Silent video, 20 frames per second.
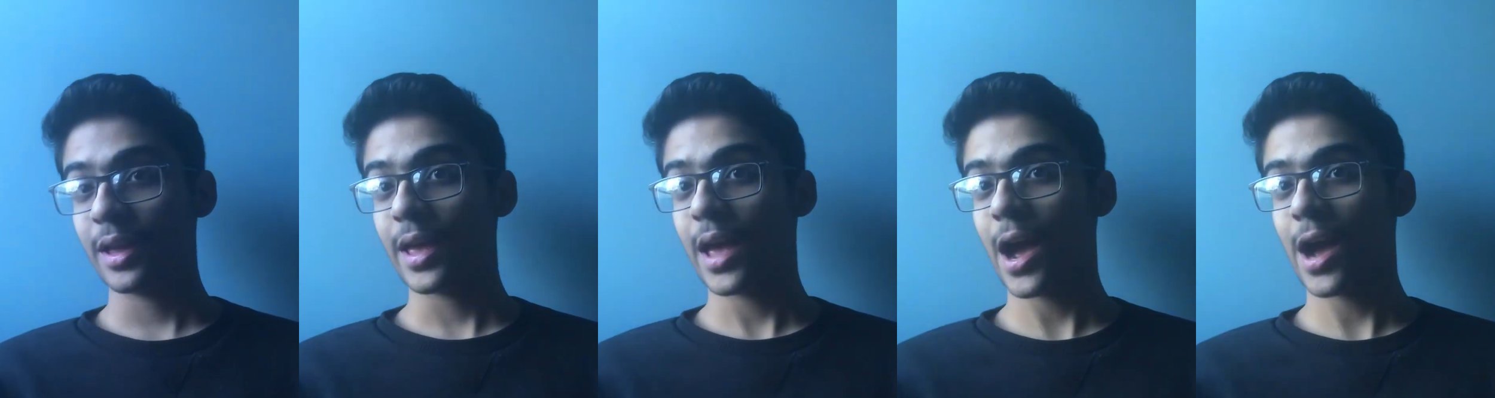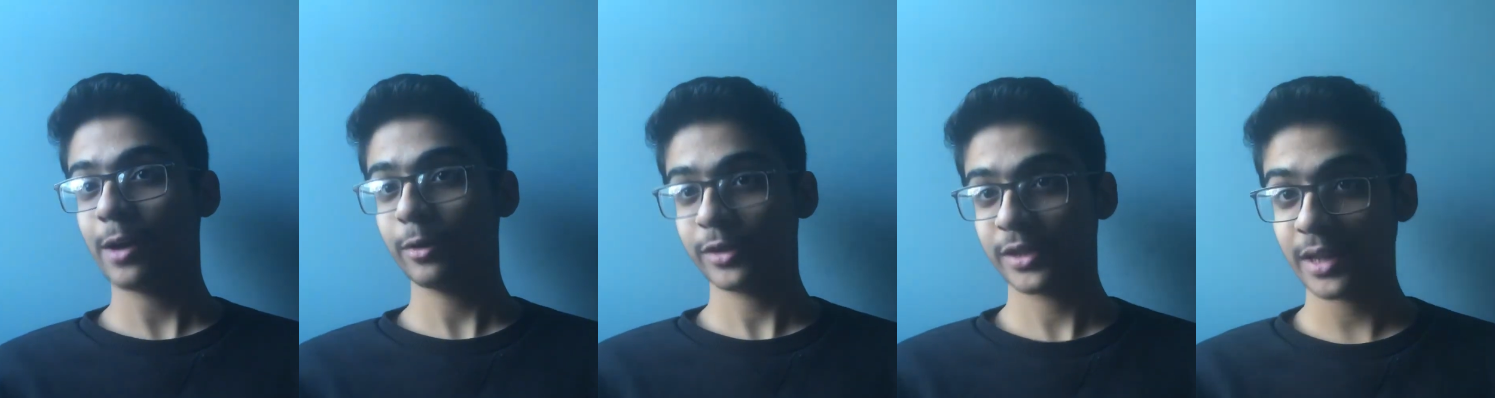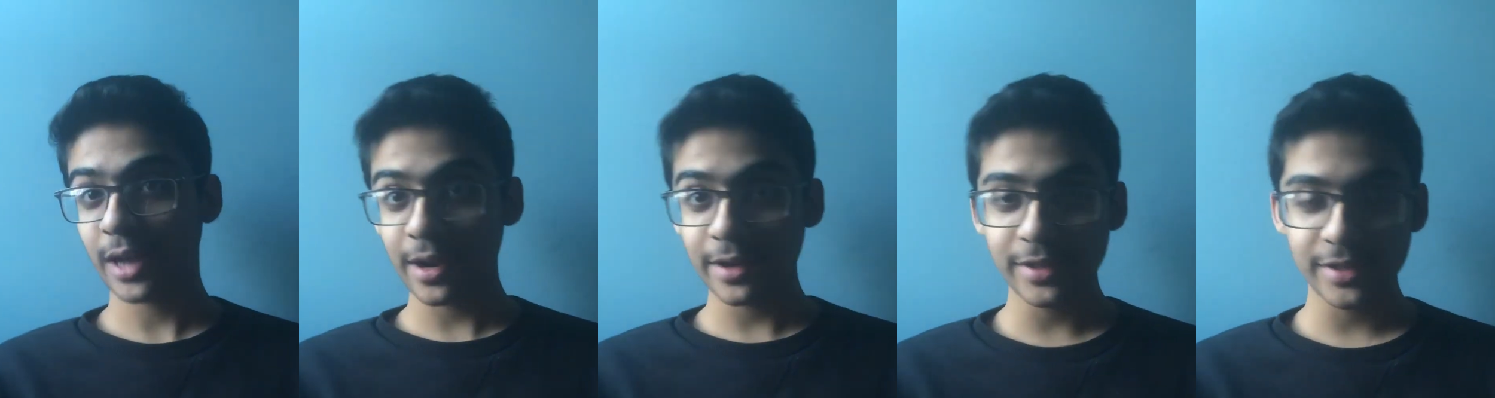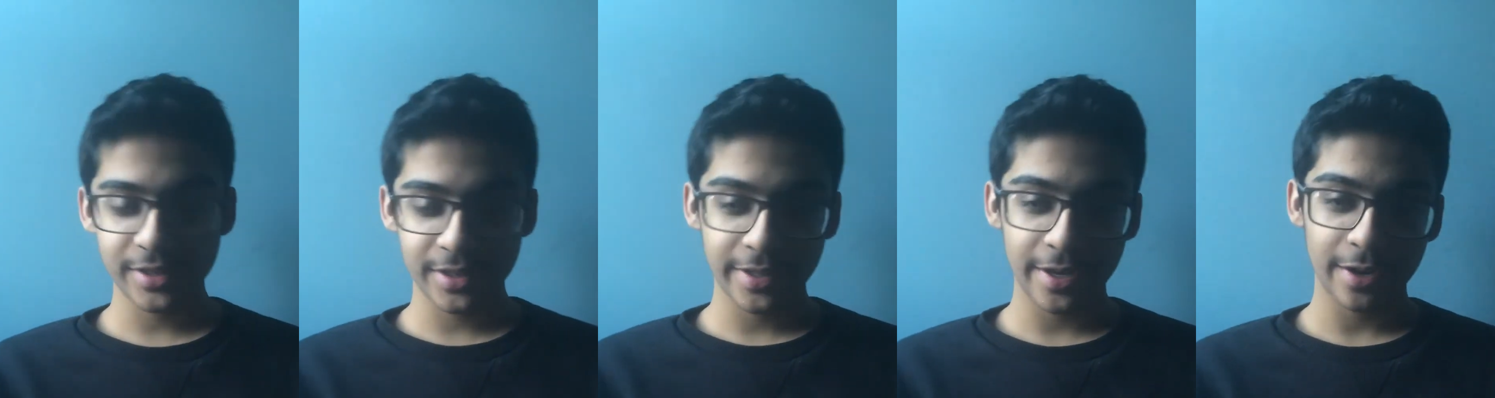I was kind of
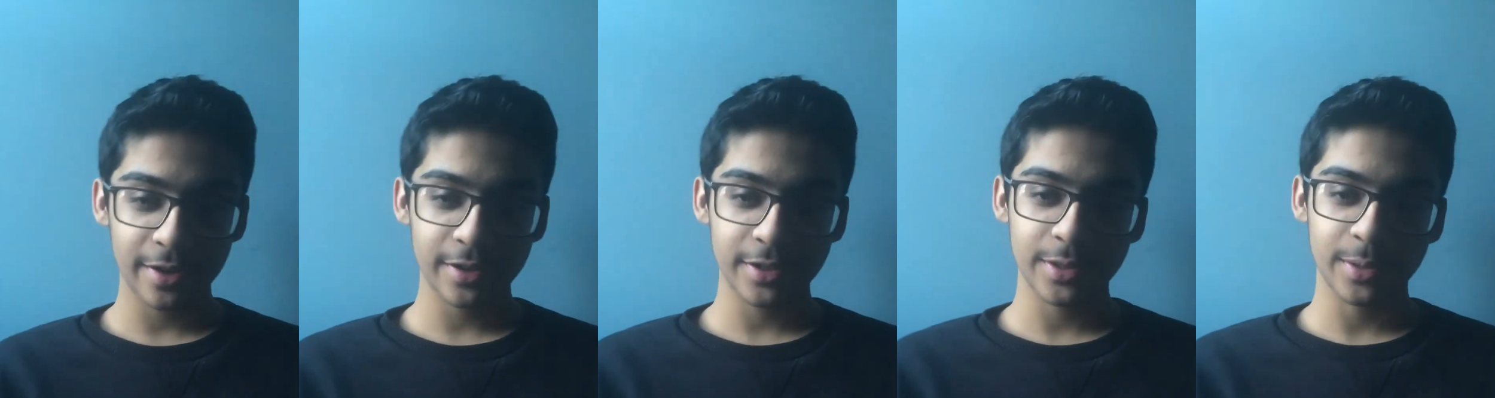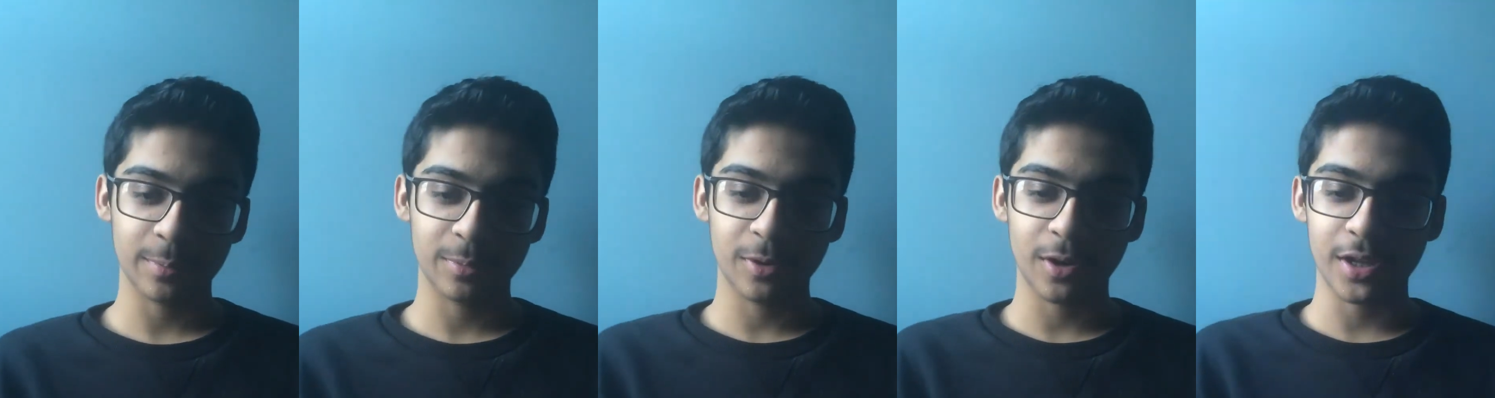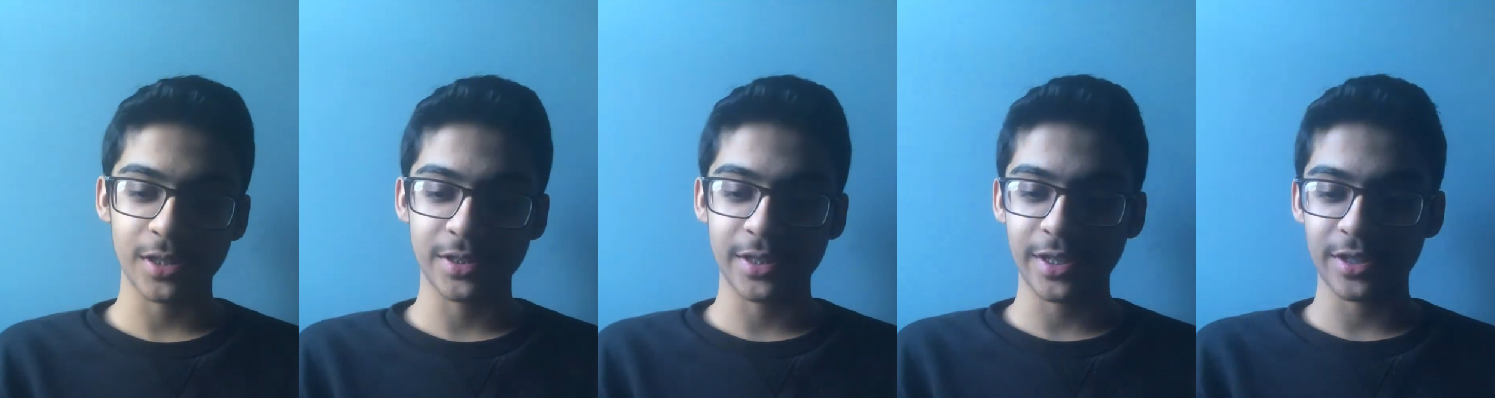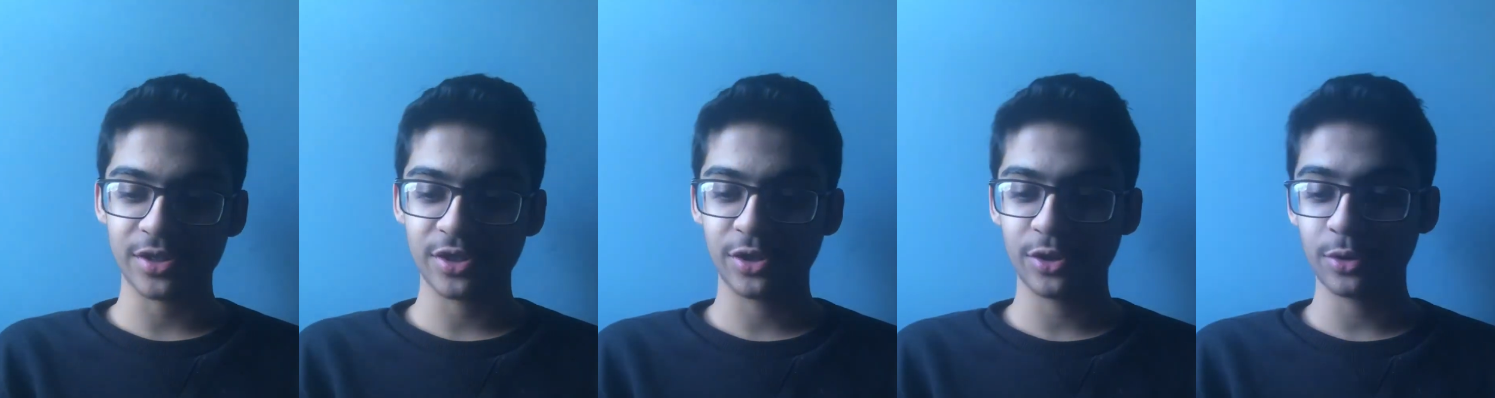scared in the
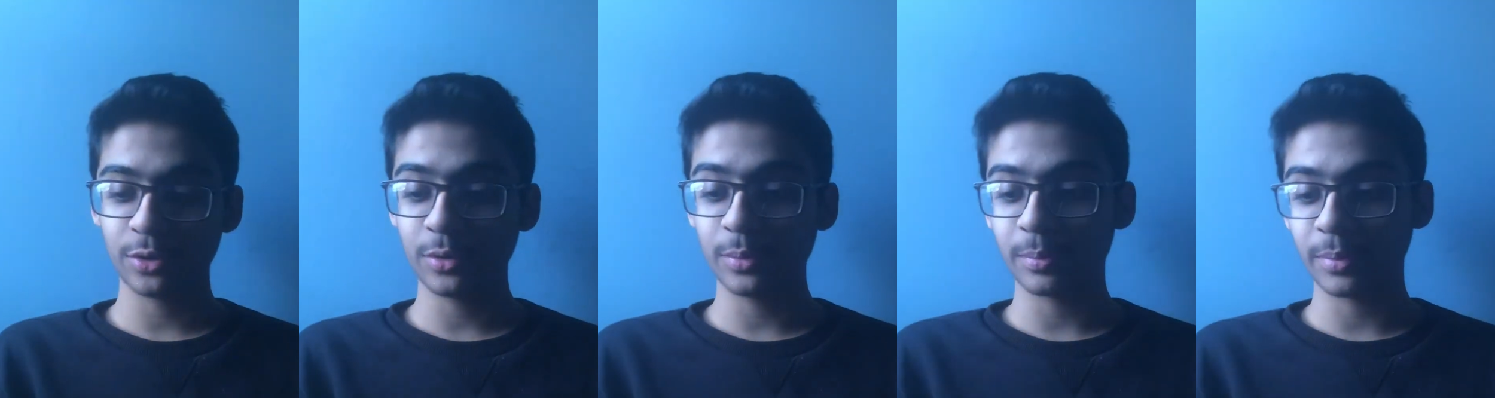process too,